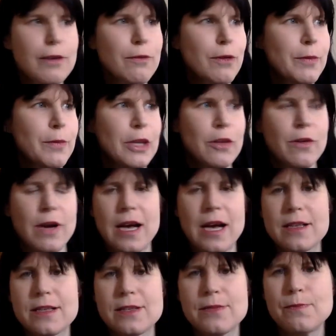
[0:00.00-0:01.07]
room in your
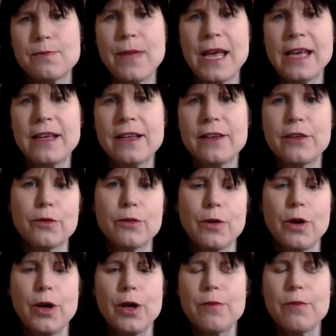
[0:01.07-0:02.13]
house, make it your
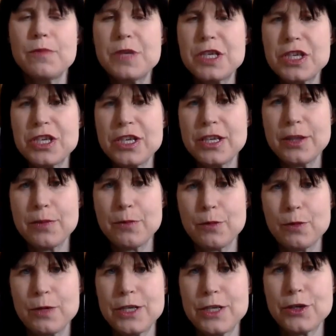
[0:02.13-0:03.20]
mission in the
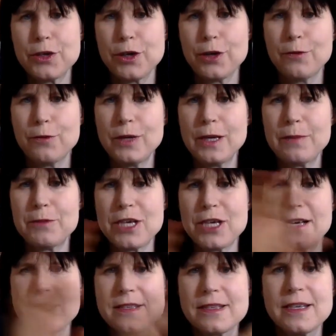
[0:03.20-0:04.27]
morning to go and fill up
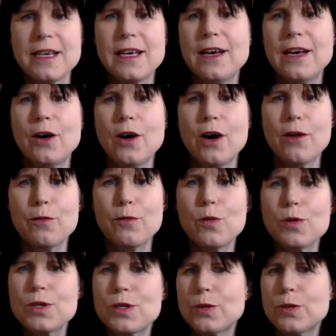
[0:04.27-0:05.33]
jugs of
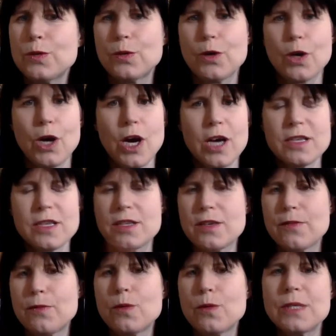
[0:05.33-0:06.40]
water or glasses
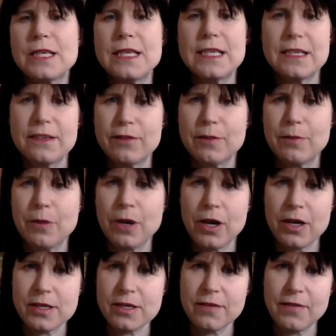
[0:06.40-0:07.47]
of water in different
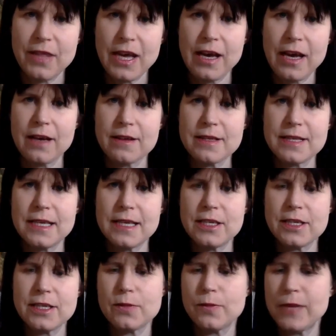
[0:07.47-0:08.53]
parts of the house. And
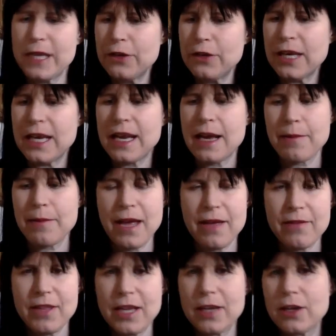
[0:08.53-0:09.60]
just when you get up,
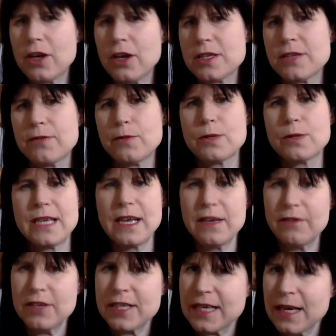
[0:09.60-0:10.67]
have that glass of water.
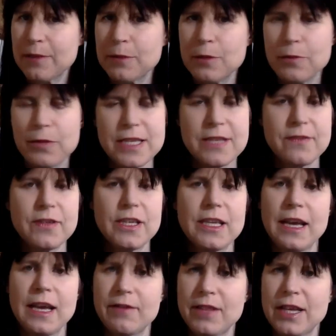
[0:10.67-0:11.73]
Every time you breastfeed,
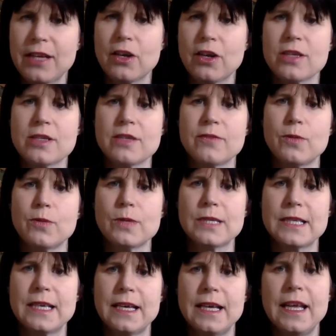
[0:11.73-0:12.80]
have that glass of
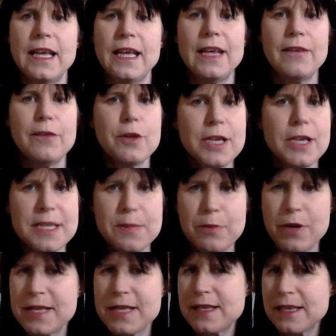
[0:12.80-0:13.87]
water. If you're
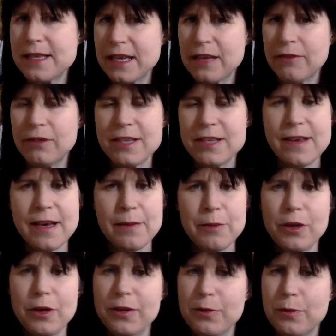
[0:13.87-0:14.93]
expressing, every time
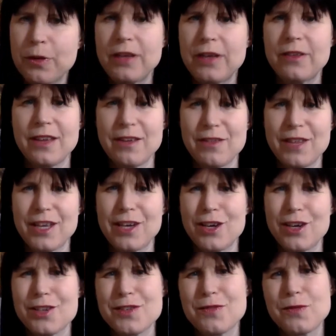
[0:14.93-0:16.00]
you express, have that
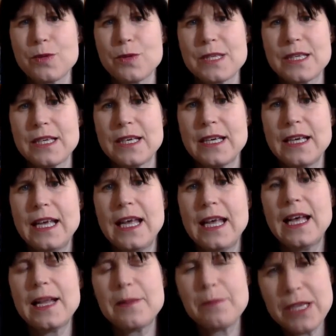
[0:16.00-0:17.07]
glass of water.
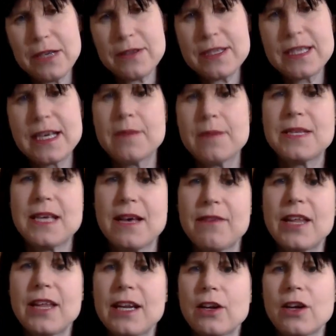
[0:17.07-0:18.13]
At meal times, have
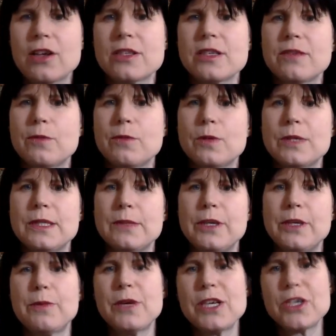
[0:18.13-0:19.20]
that glass of water.
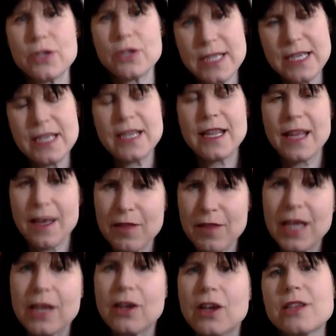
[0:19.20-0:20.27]
When you brush your teeth, have
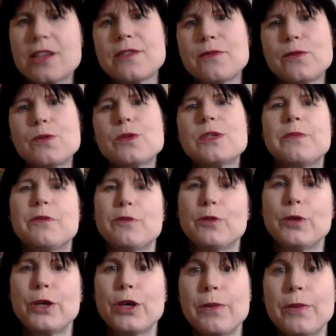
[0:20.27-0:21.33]
that glass of water.
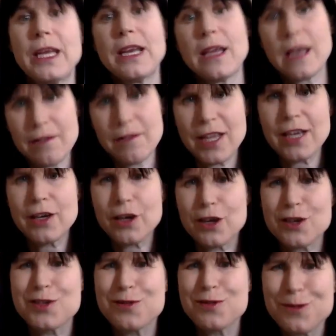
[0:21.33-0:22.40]
Before you go to bed, have that
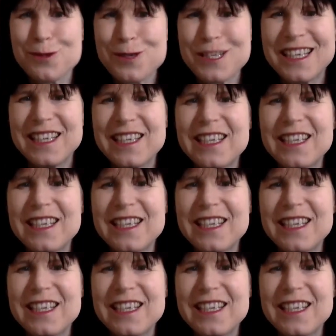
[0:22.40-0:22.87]
glass of water.